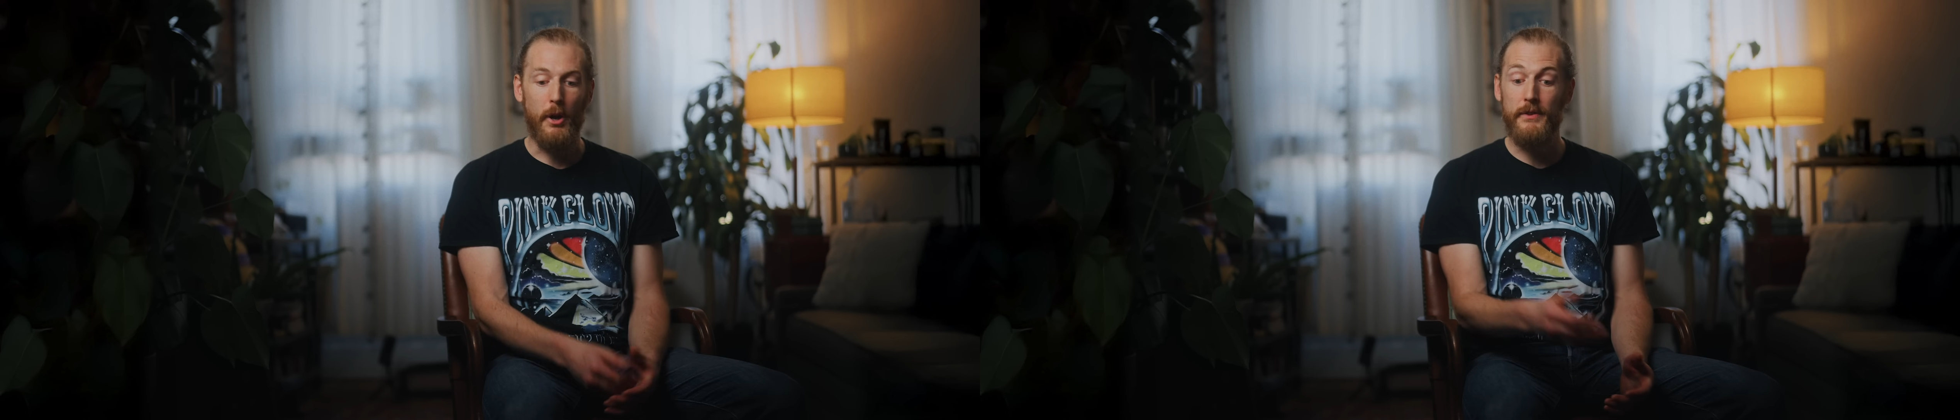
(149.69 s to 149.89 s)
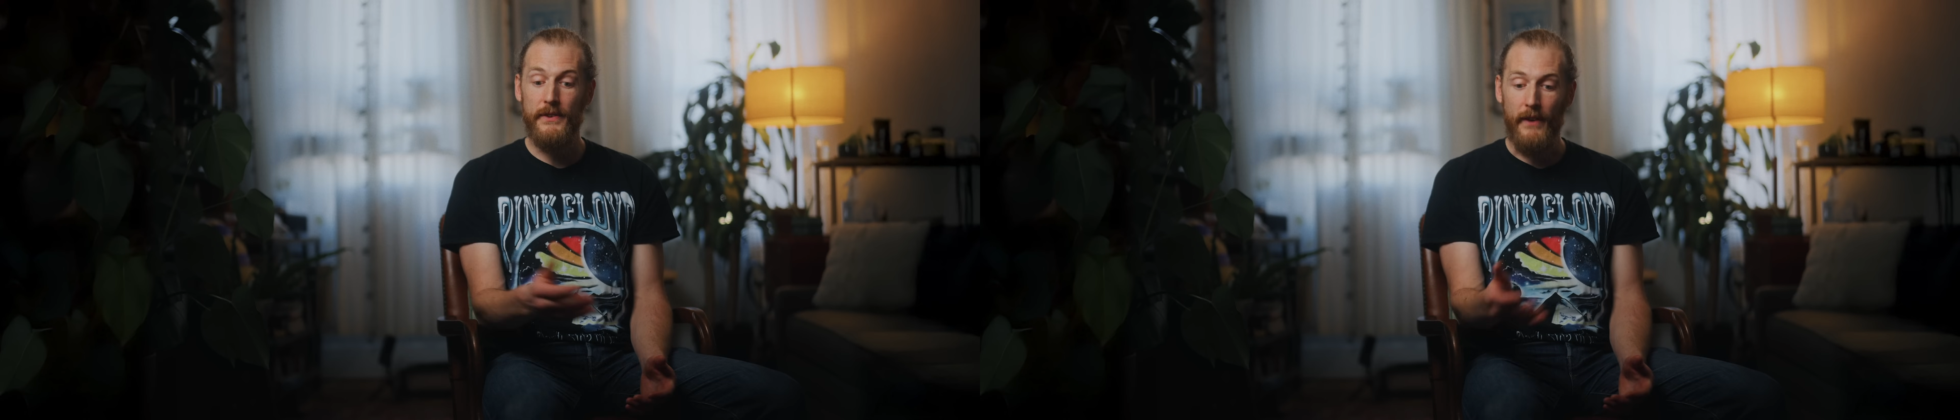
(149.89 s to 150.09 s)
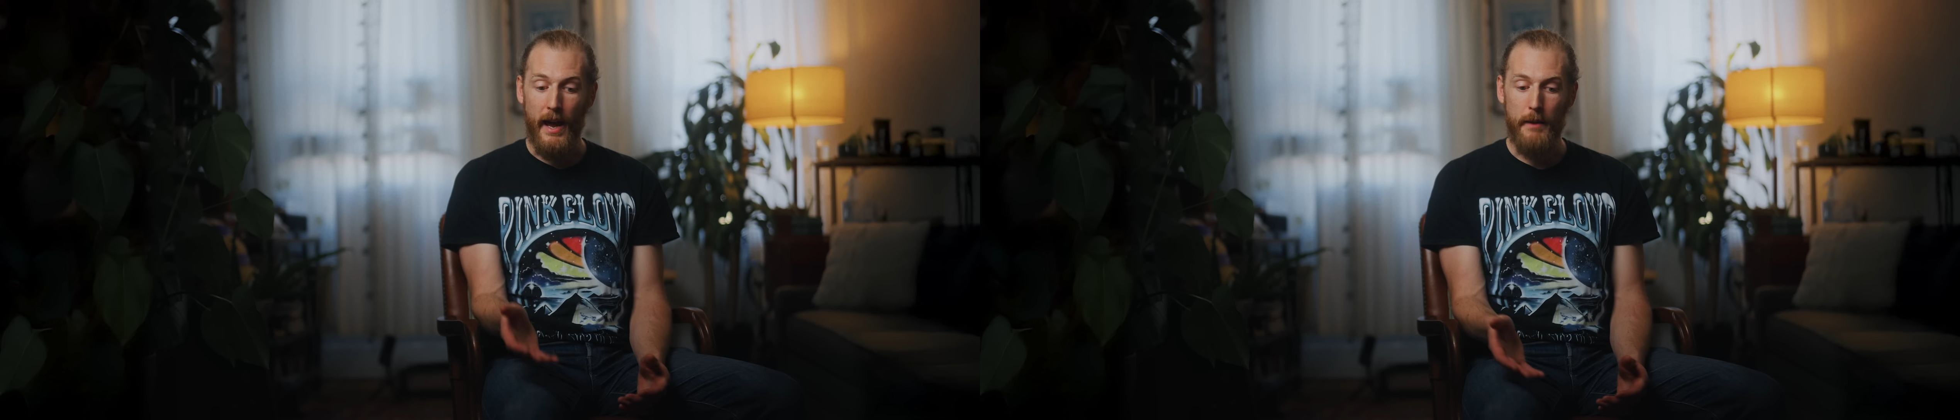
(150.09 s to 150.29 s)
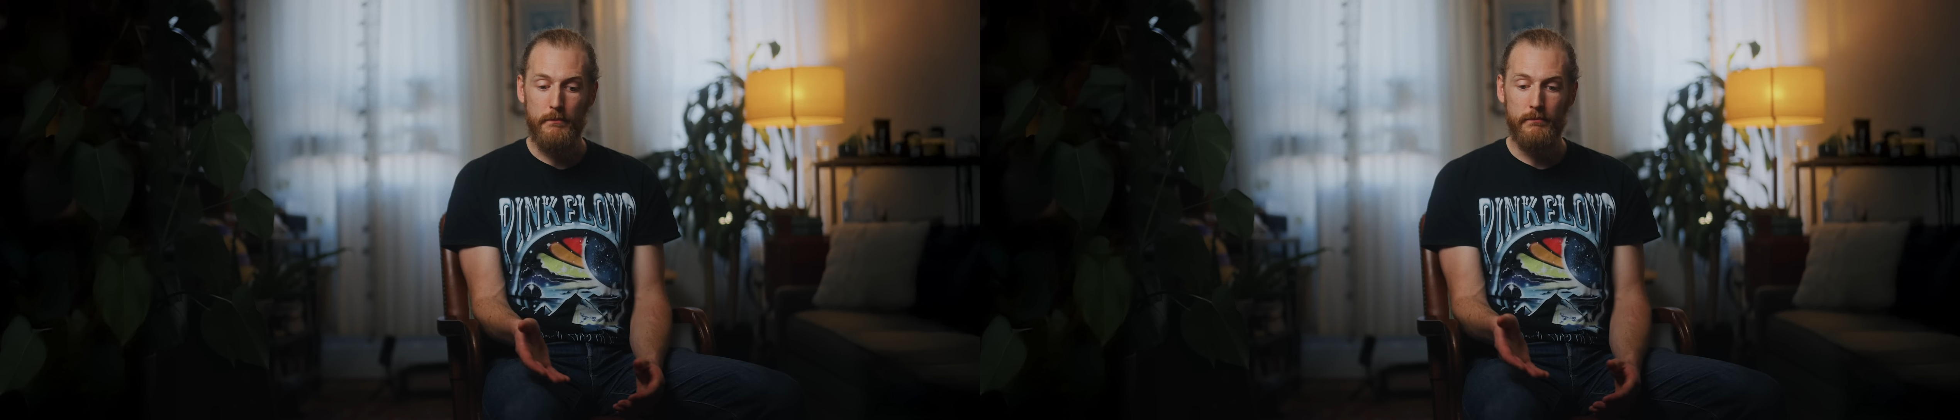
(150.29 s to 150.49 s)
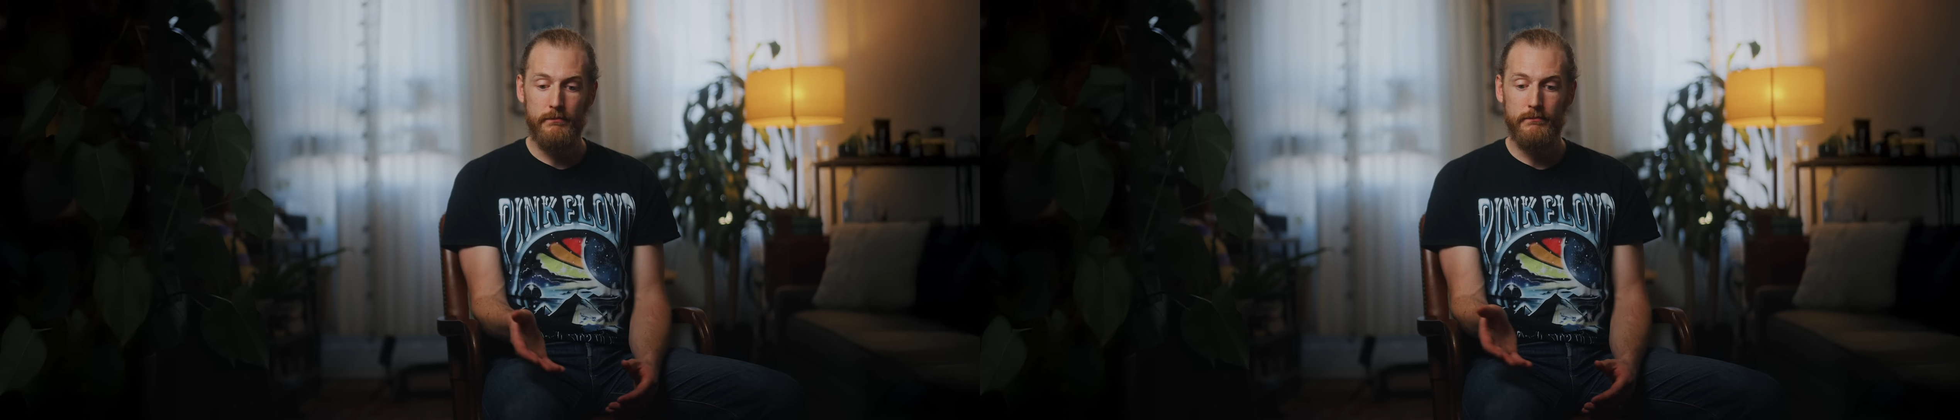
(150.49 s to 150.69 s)
over
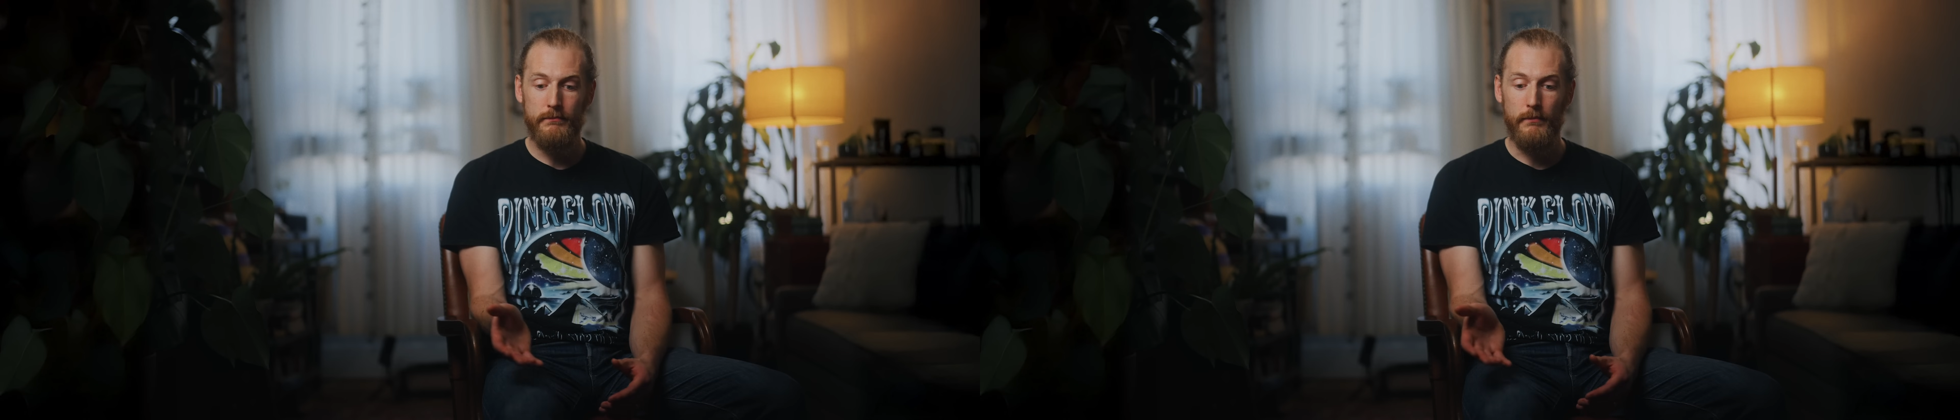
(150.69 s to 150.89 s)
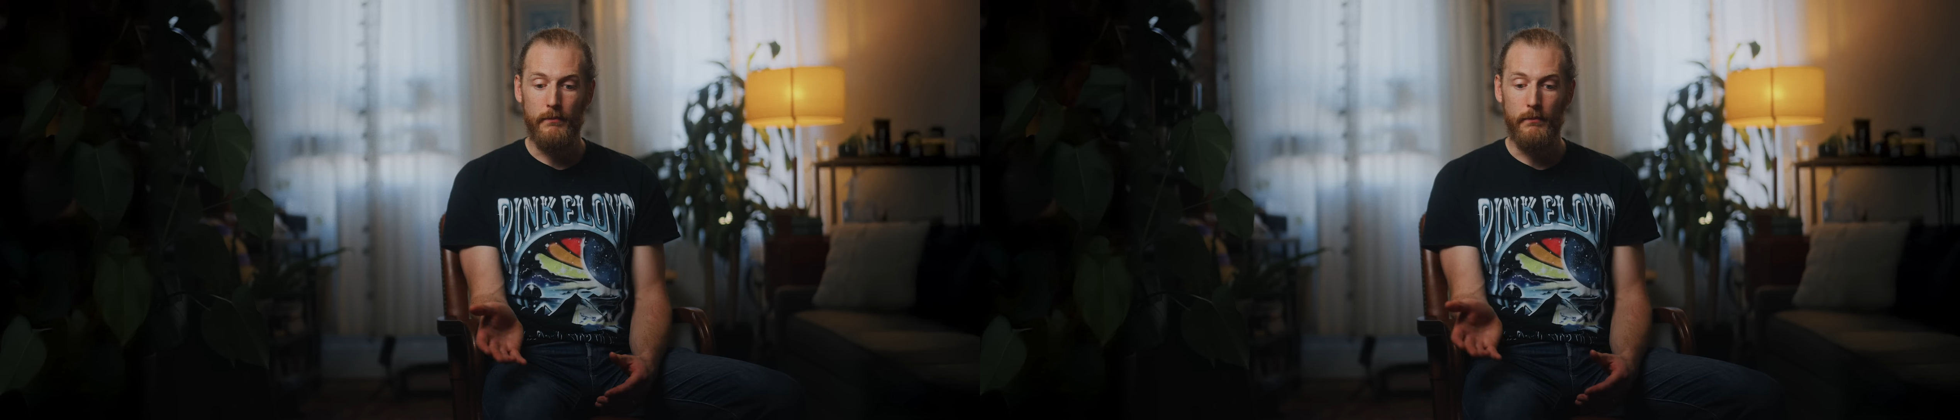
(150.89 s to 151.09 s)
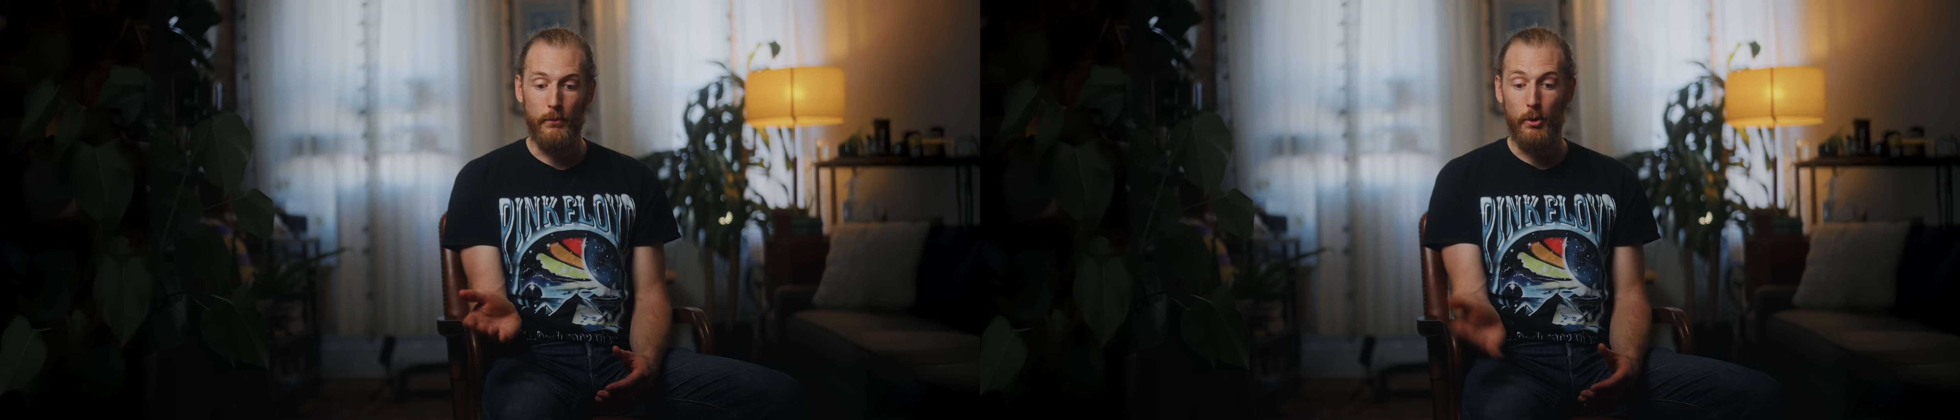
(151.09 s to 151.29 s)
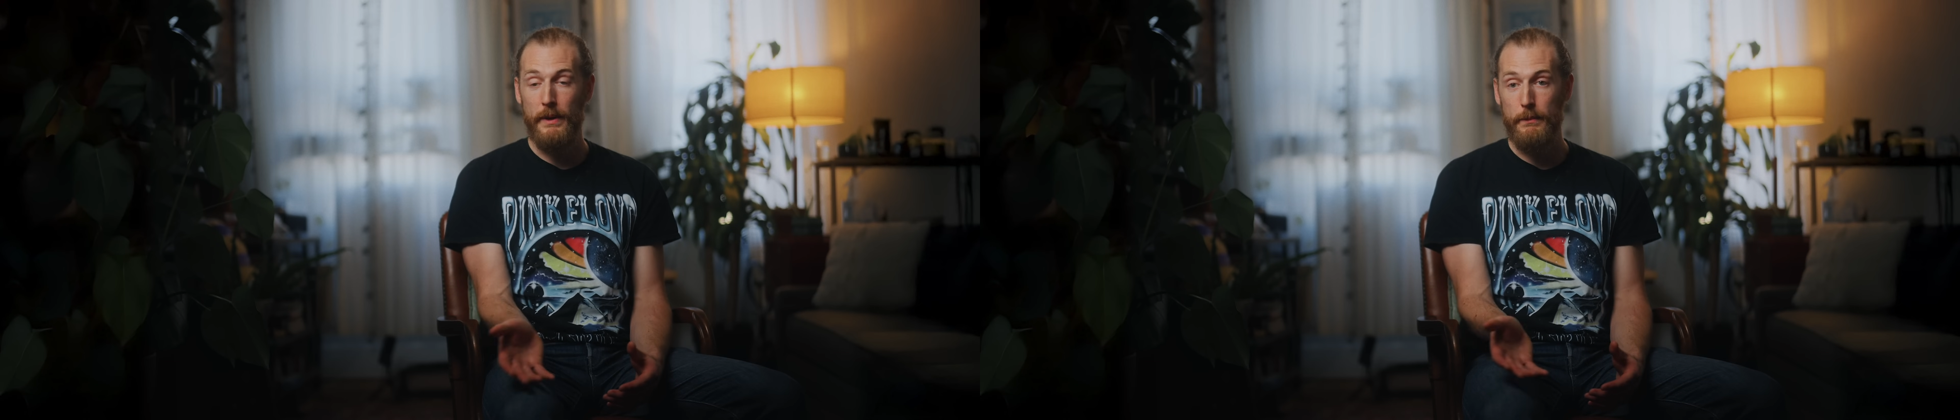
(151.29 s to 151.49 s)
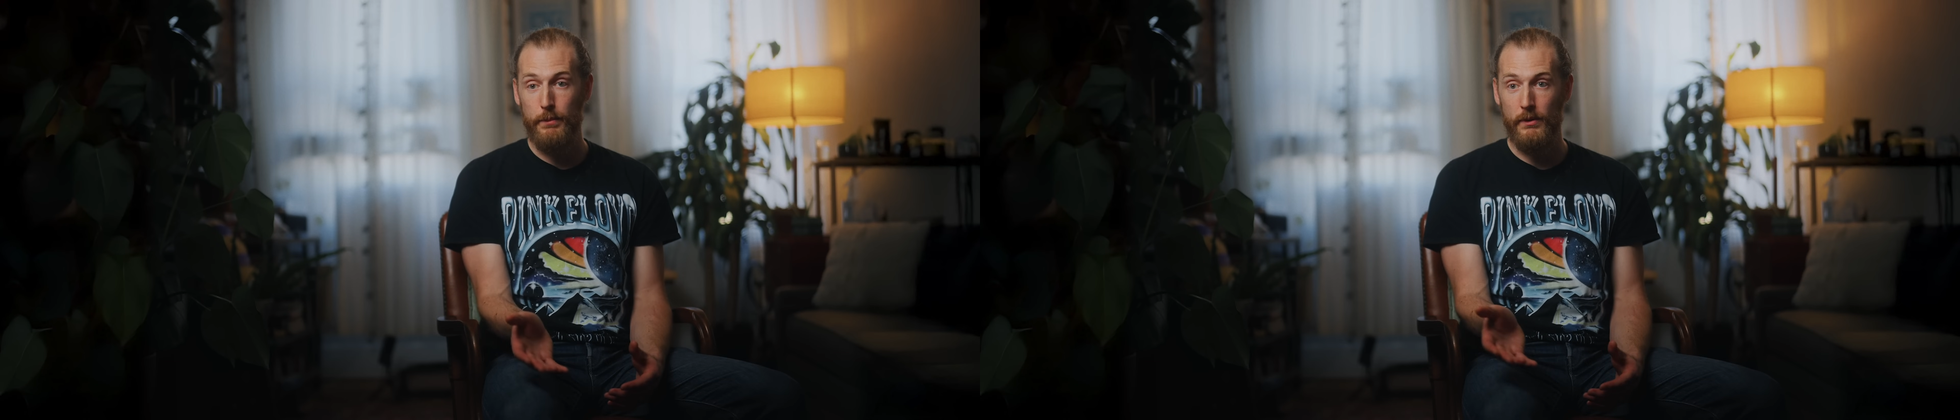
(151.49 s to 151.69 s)
time, more
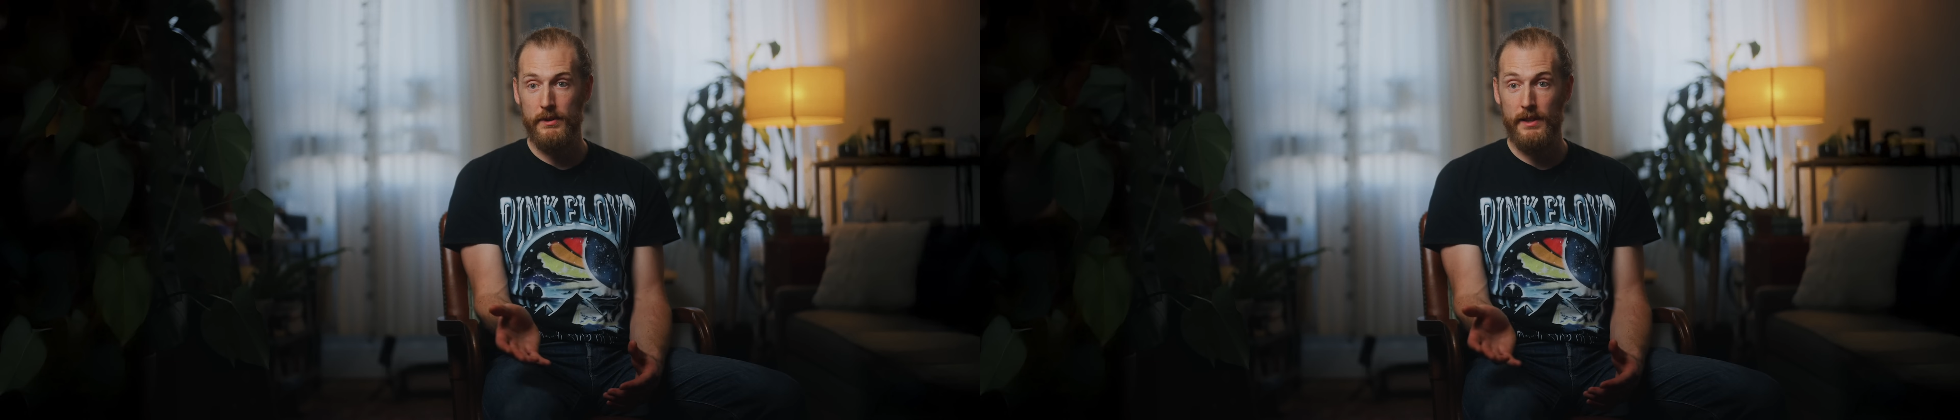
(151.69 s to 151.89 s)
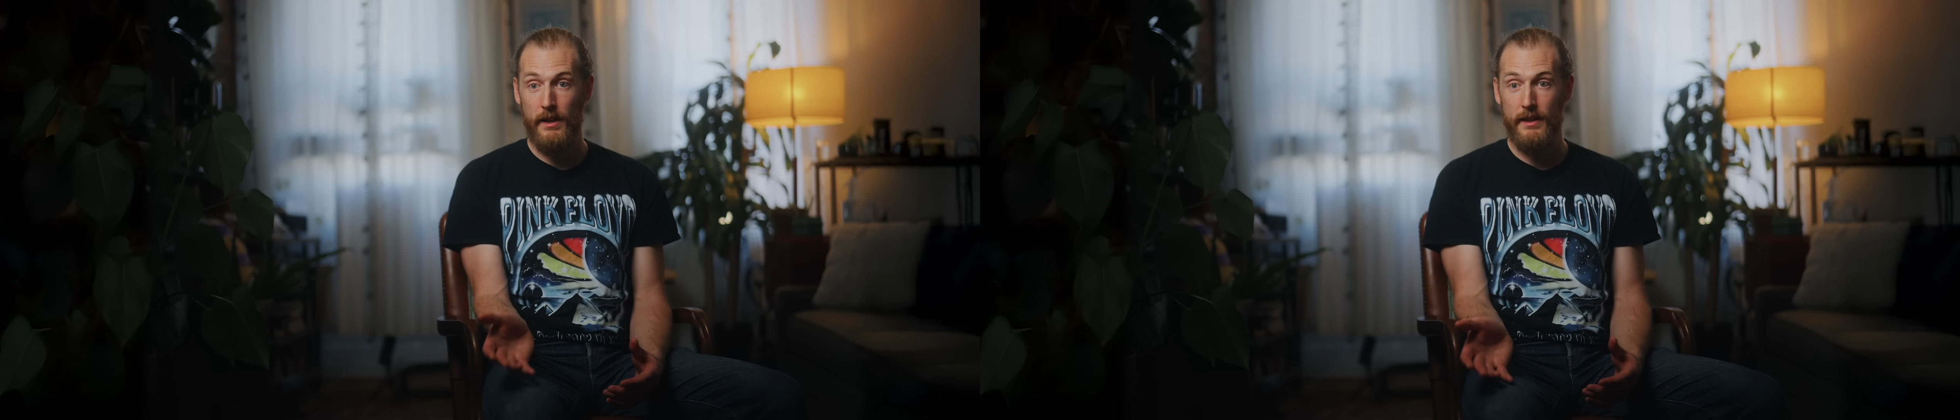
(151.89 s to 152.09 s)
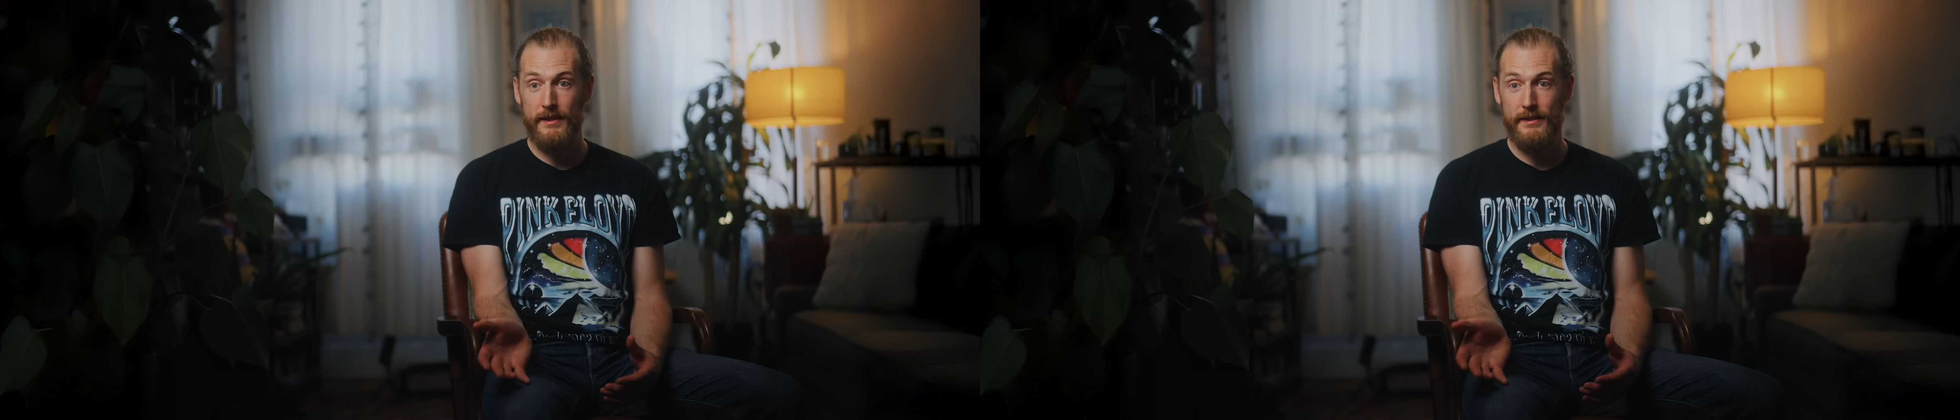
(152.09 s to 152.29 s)
people started